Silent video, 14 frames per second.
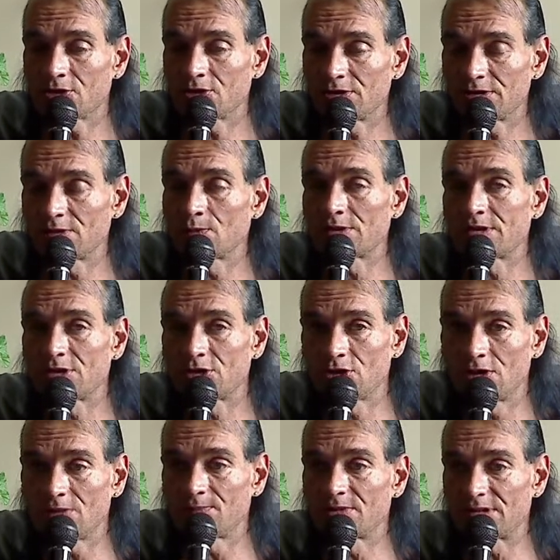She said, "What's the
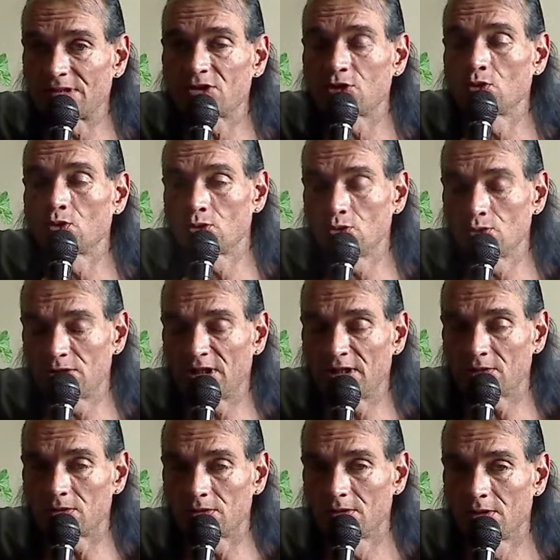ship?" I said, "It's YouTube
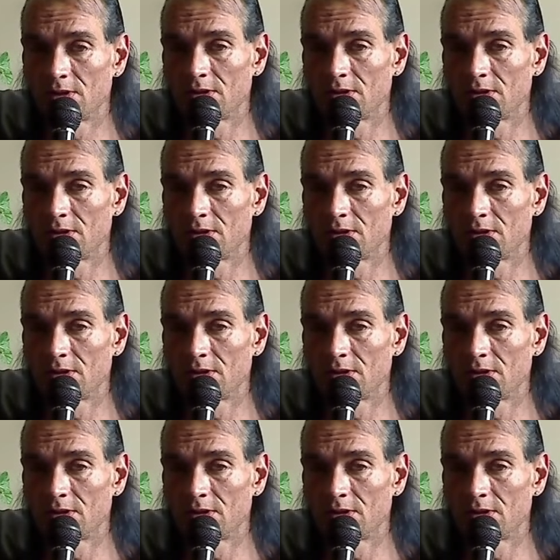channel."